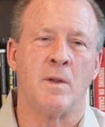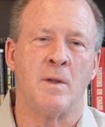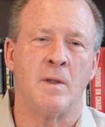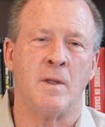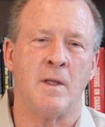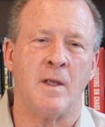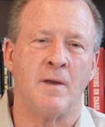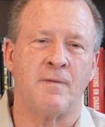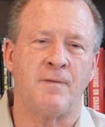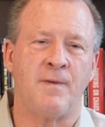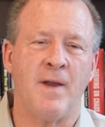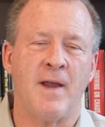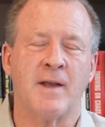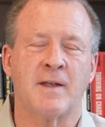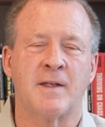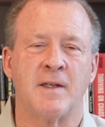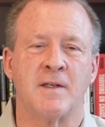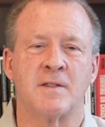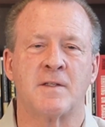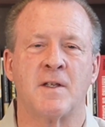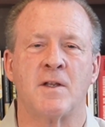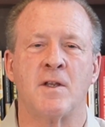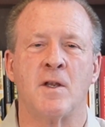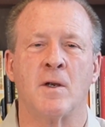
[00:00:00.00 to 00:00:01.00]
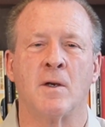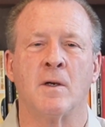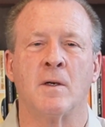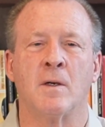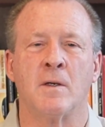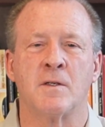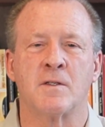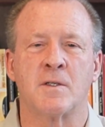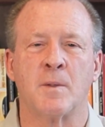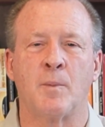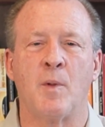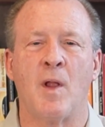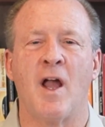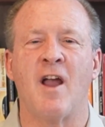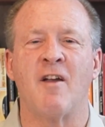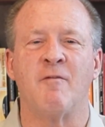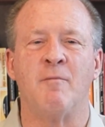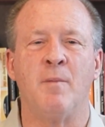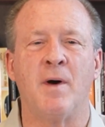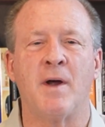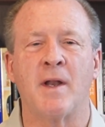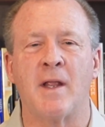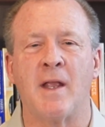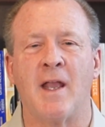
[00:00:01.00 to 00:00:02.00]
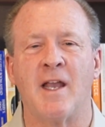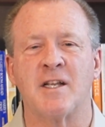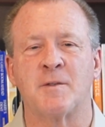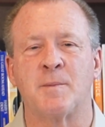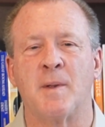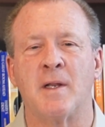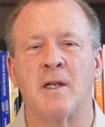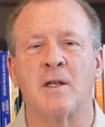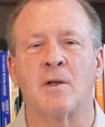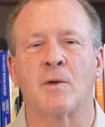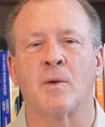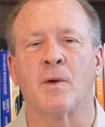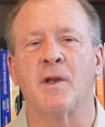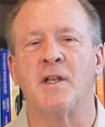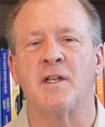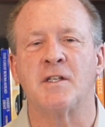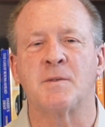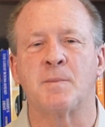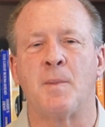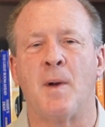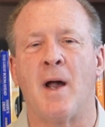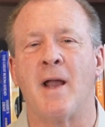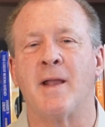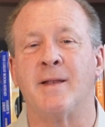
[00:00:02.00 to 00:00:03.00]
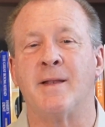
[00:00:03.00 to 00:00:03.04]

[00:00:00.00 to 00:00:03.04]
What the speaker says: The effect is that your supply of money has been increased by